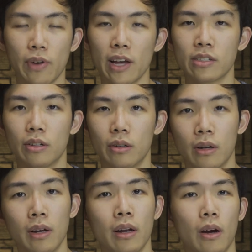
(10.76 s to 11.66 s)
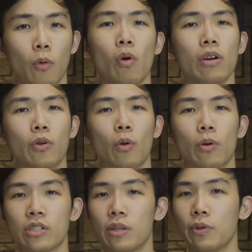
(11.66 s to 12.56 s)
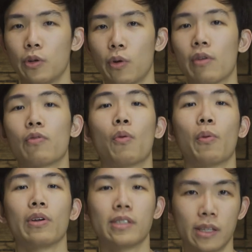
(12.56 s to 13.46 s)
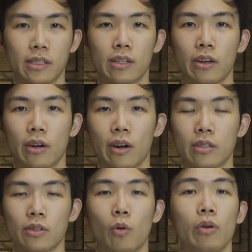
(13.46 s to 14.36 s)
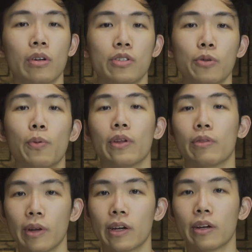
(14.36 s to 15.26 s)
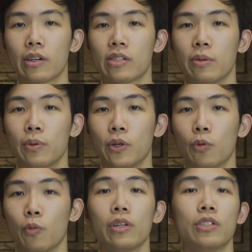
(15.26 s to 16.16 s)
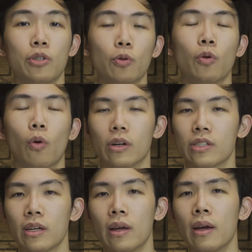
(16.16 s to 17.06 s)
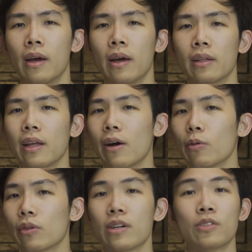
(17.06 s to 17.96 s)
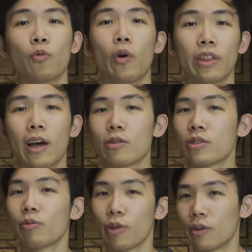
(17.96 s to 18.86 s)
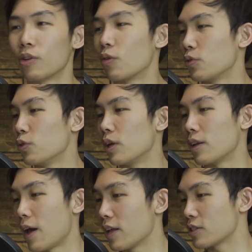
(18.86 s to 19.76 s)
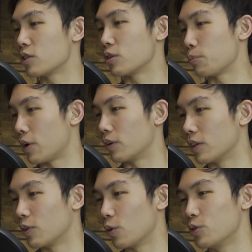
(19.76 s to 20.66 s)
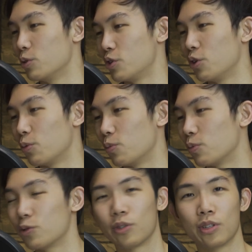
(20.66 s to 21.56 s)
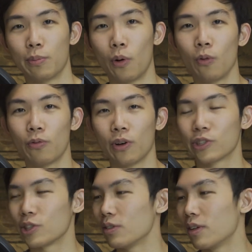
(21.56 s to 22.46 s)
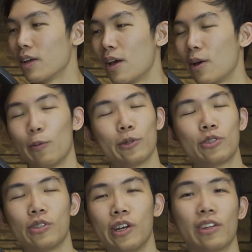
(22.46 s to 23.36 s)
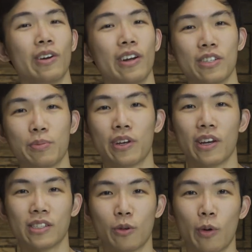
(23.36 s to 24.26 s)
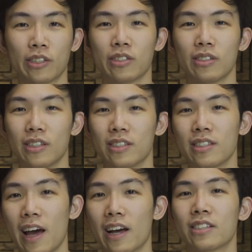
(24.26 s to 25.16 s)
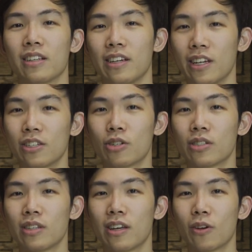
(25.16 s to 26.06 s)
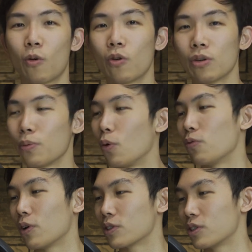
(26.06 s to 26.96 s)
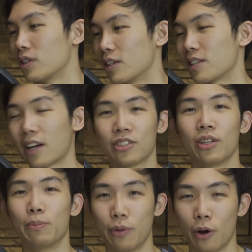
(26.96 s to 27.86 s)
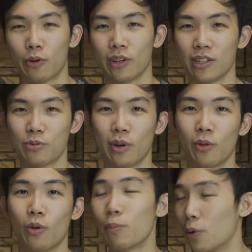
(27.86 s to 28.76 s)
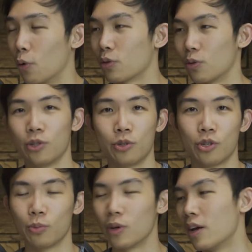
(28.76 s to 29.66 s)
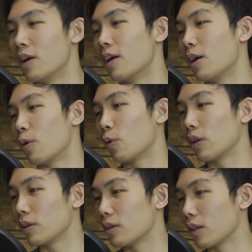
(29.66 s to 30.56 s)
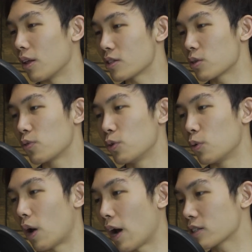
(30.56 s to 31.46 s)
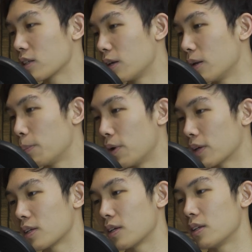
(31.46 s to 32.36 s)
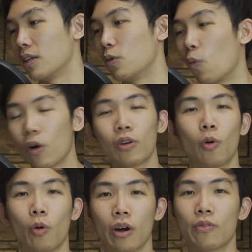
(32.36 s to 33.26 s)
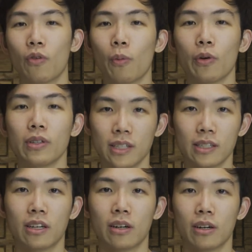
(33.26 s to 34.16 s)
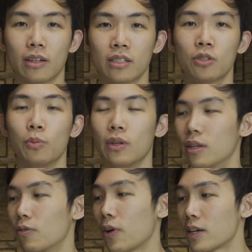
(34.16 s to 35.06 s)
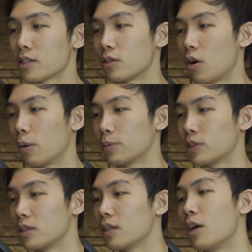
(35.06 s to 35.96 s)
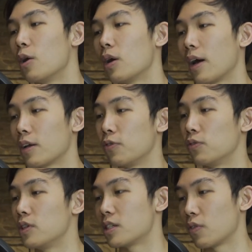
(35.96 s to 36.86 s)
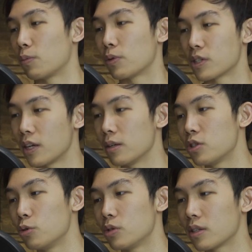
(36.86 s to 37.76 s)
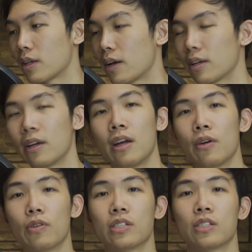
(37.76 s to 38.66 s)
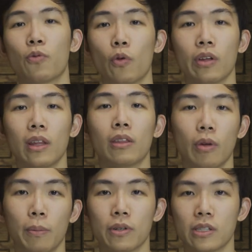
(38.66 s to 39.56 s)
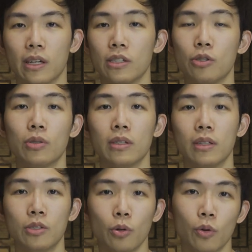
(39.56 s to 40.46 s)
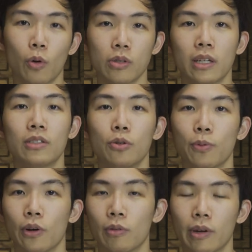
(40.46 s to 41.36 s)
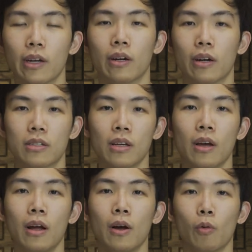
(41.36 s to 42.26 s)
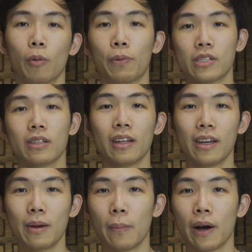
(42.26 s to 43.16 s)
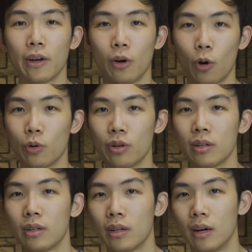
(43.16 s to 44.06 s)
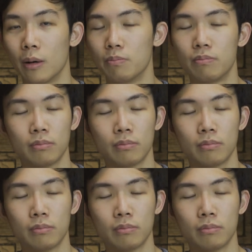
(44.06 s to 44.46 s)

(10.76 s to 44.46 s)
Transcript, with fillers: faster, a one core C P U at four point six gigahertz or a two point three gigahertz C P U with two cores. Now there's one thousand three hundred of you that answered apparently on YouTube using the poll function, which either is because the question is actually interesting or the poll function is actually broken as well, or both on YouTube. Well, lots of you actually picked the one core at four point six gigahertz to be the faster option, at fifty-seven percent choosing that versus forty-three percent choosing the two cores at two point three gigahertz. Well, personally, my own uh,